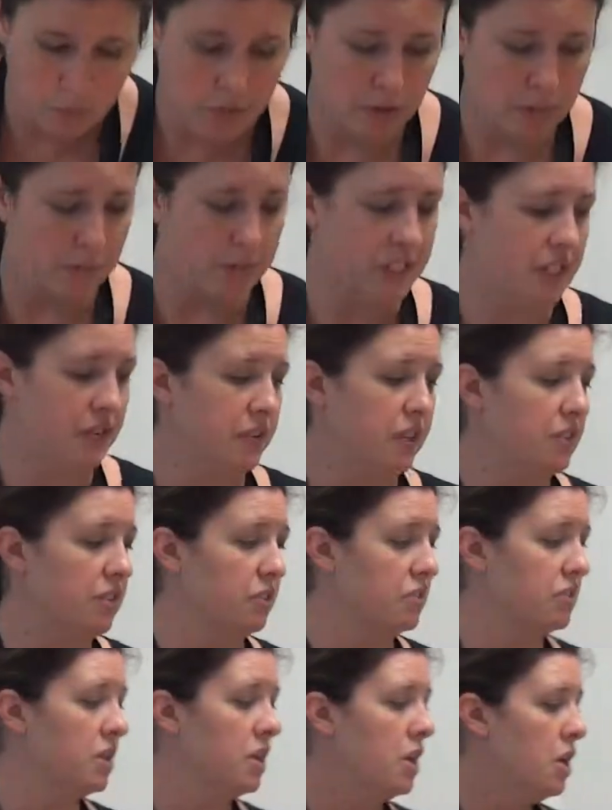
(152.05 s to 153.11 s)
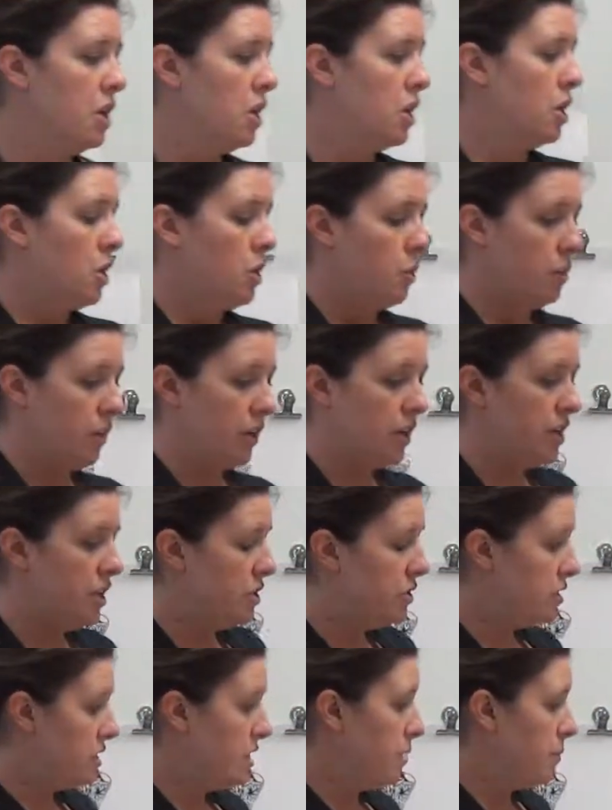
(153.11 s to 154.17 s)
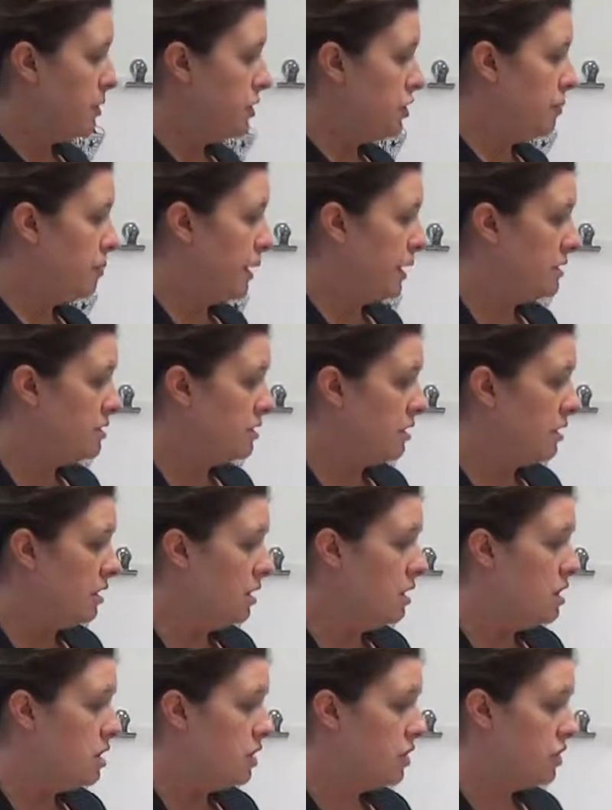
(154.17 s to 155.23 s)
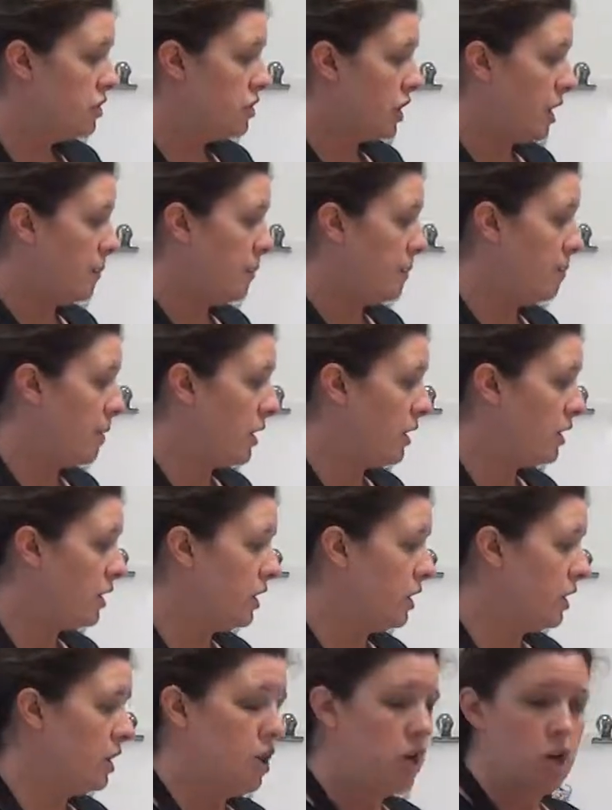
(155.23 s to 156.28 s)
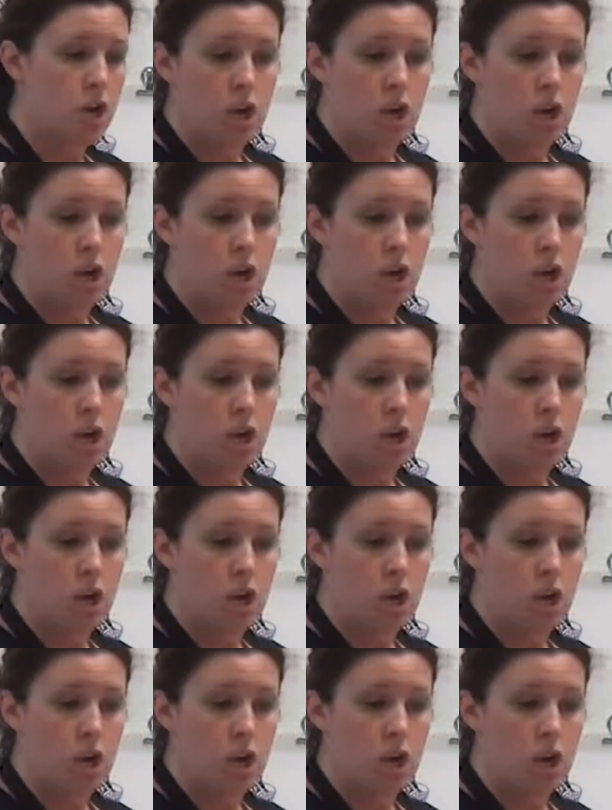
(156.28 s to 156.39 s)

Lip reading: The materials. We're going to use a number 2 pencil, Sharpie marker,